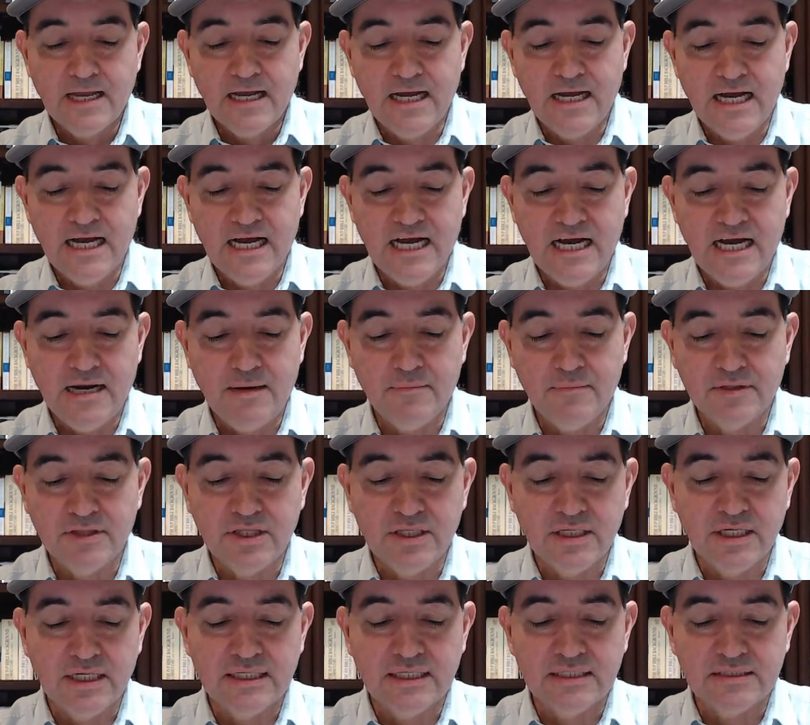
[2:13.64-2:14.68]

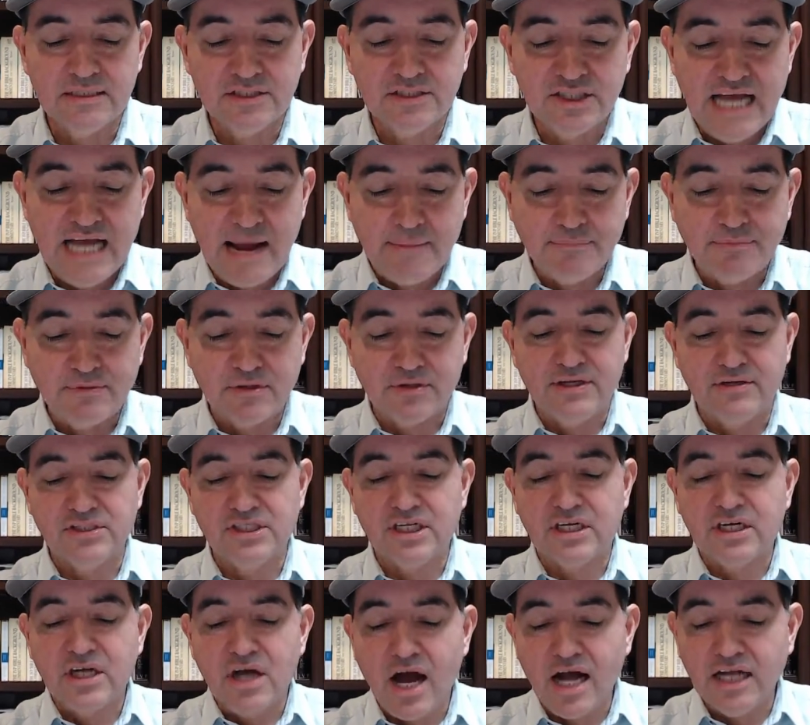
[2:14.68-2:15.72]
The chapter, there's
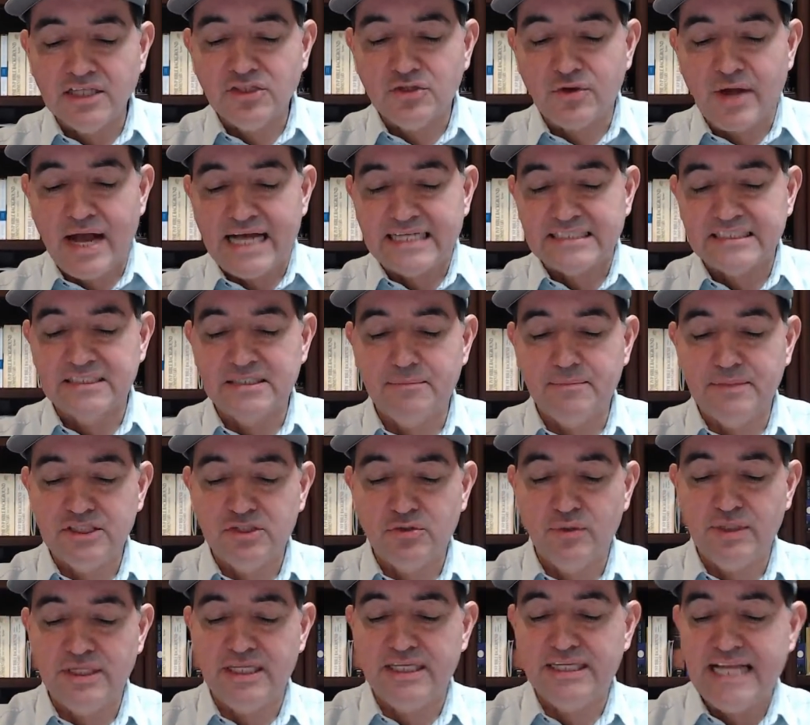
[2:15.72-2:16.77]
a contrast
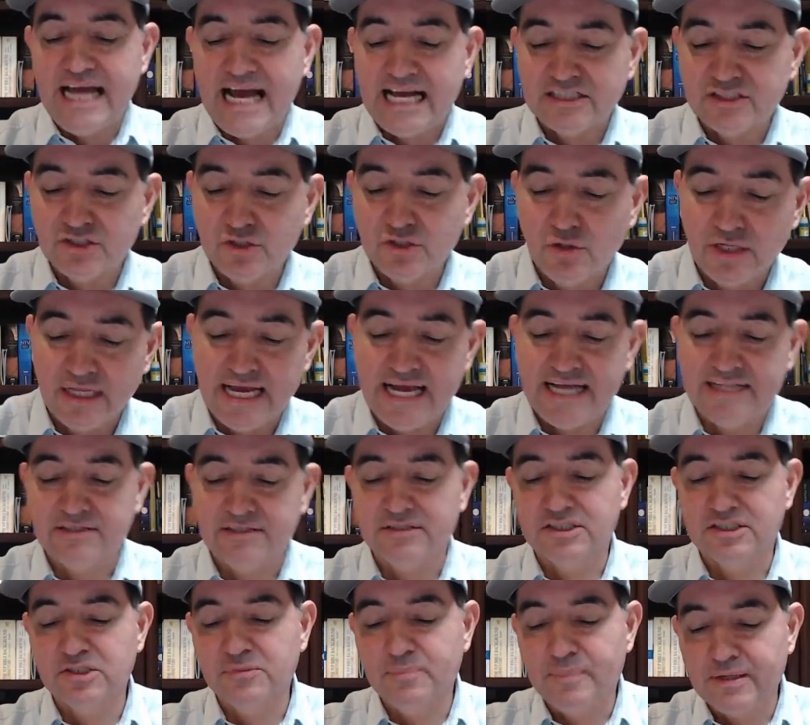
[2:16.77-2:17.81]
between the natural and the
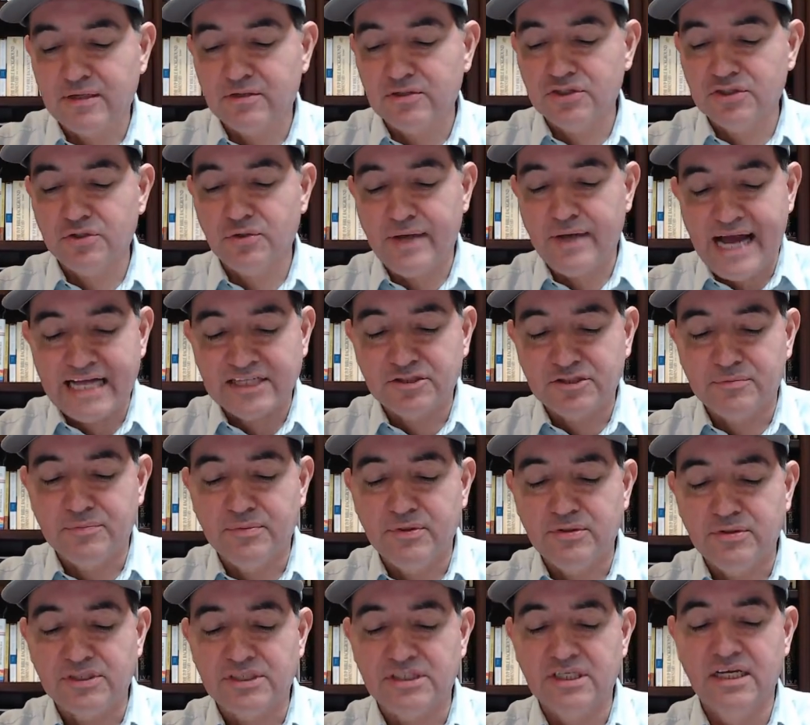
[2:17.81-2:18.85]
spiritual
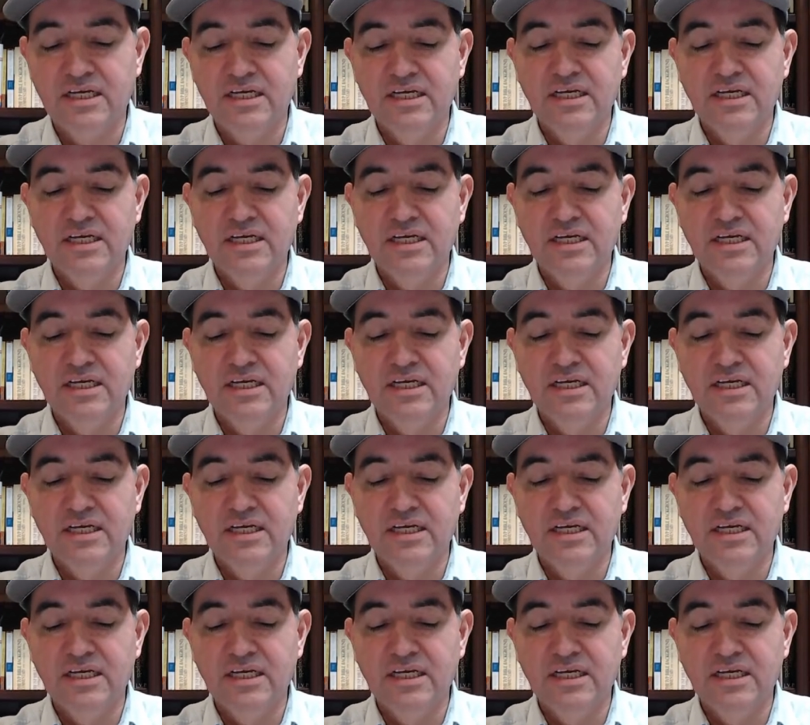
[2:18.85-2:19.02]
attributes